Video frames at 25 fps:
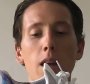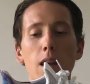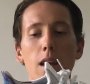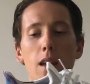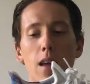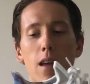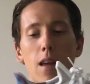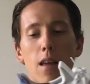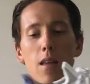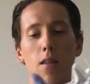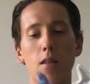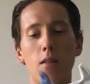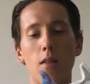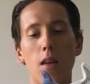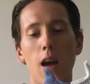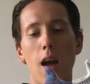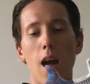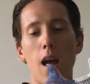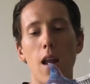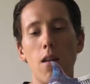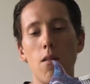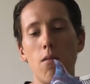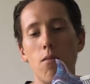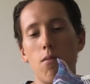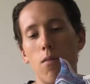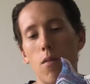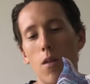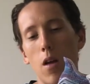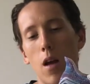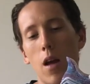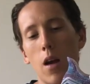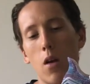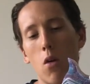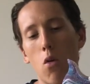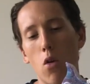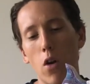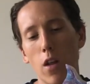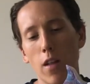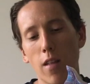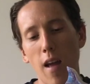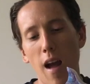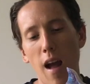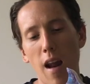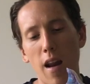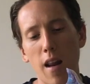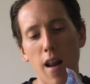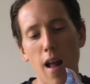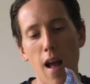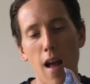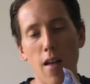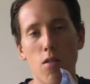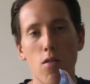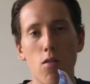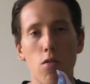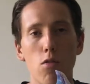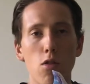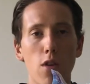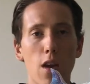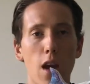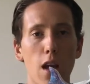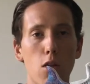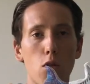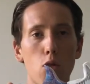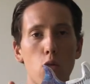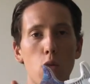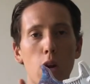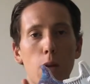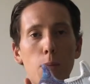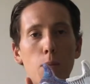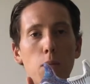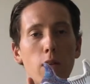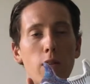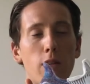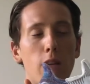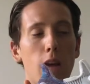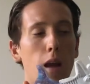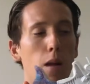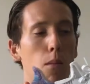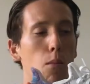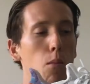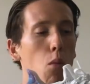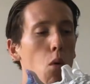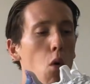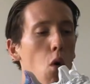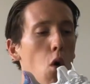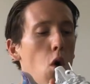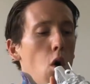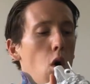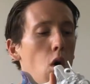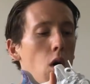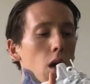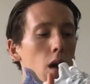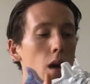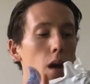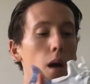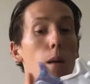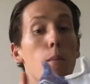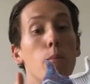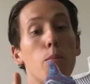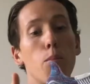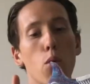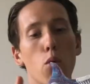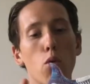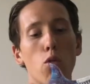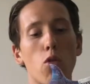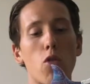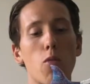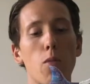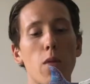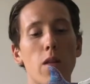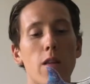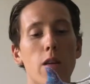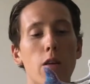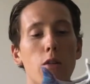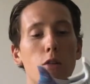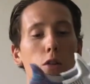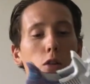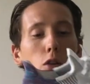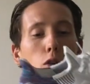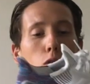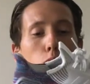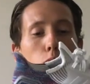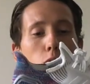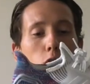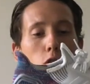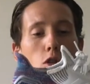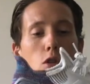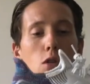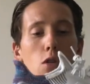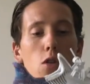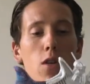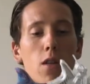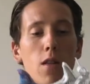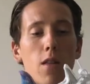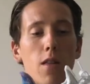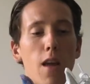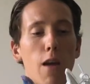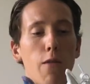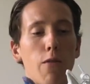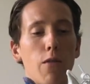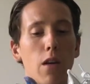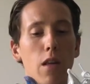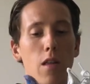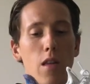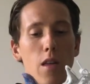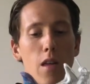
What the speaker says: is that according to Adidas, you get 20% more boost material, which you can definitely